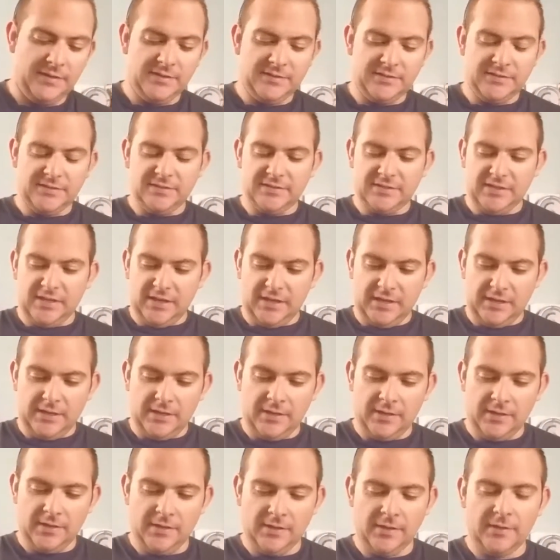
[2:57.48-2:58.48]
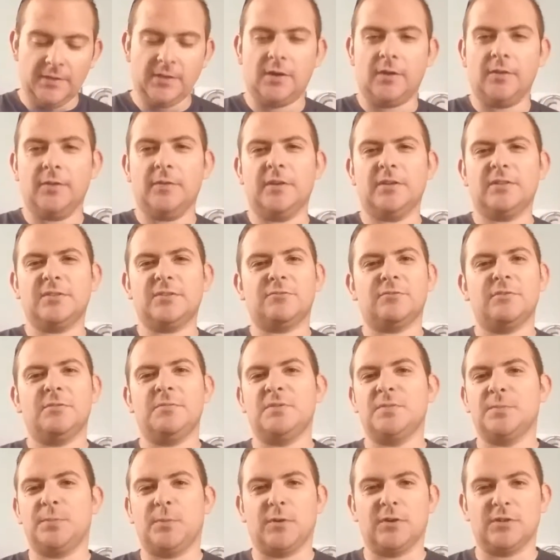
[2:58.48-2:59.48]
this is a, you know,
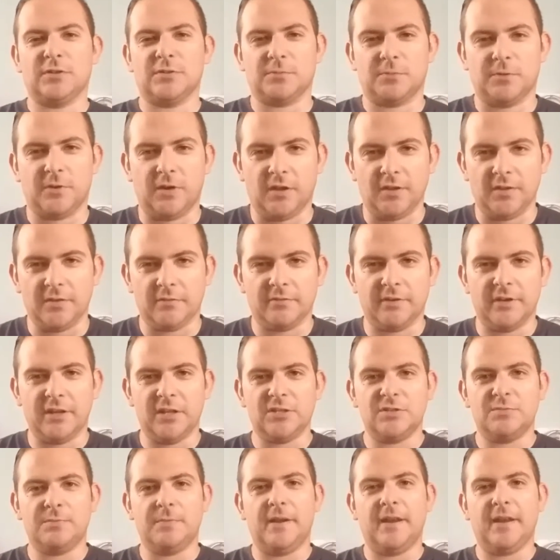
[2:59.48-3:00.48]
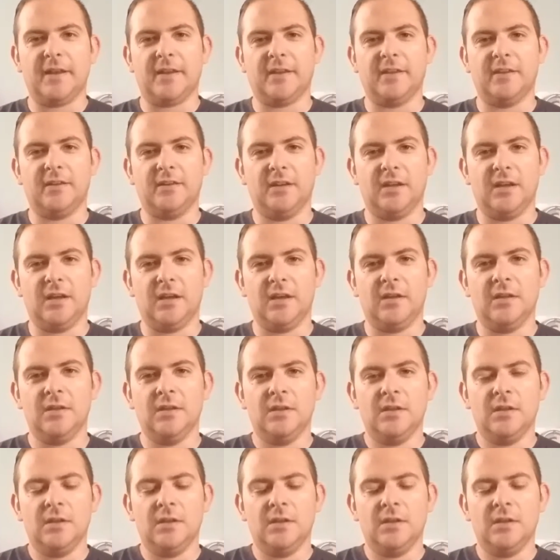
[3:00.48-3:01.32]
extreme sports were all the rage back in the